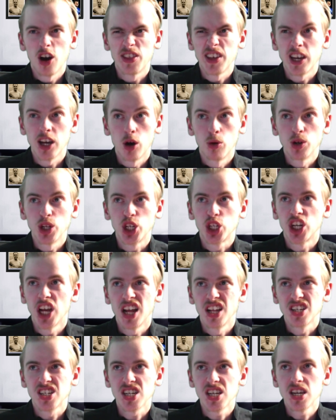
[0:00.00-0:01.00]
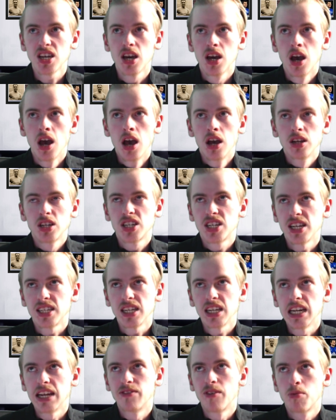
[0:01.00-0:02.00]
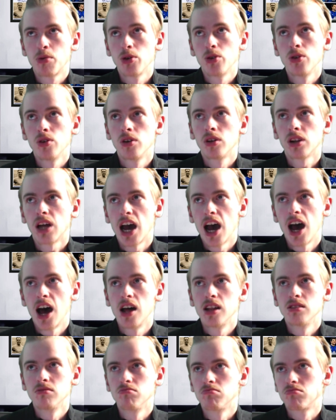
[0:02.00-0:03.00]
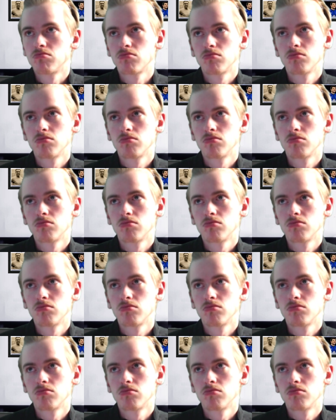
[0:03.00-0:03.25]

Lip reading: I think only Chelsea, City, Liverpool, and